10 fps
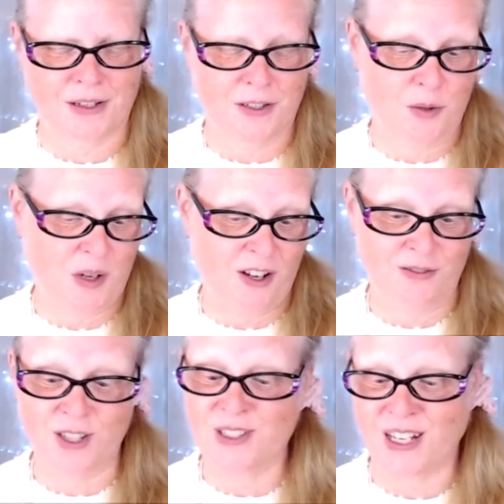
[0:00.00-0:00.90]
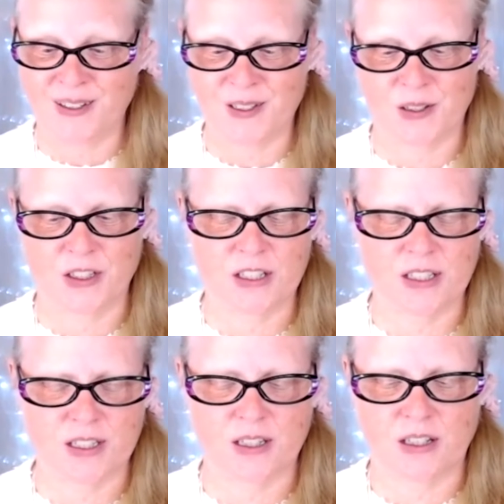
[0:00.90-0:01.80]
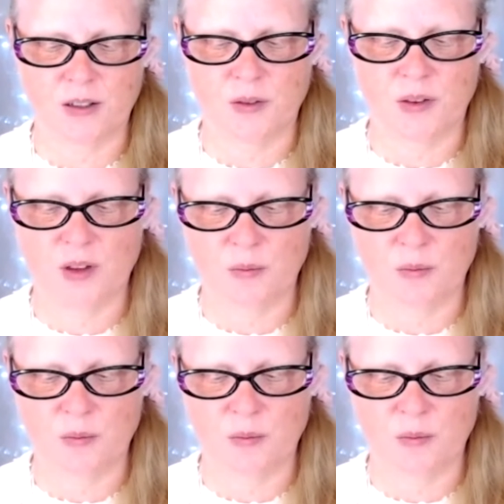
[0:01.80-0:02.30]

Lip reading: and you may have just answered this, the